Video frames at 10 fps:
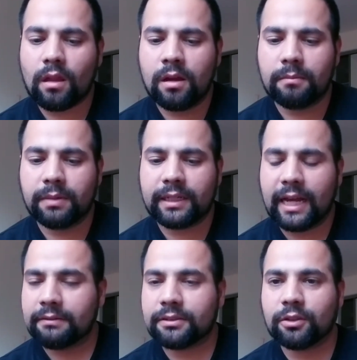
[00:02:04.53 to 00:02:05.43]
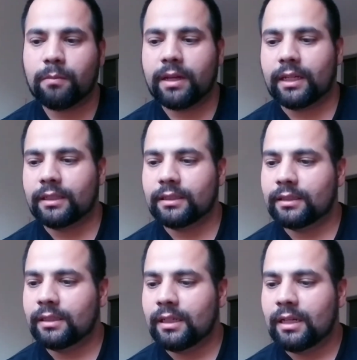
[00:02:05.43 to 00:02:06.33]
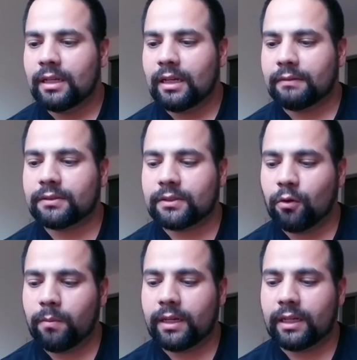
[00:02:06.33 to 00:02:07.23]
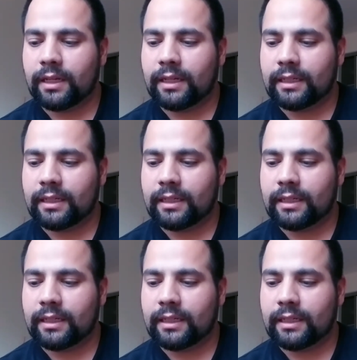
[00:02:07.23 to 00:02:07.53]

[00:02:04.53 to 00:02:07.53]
But I have so many. And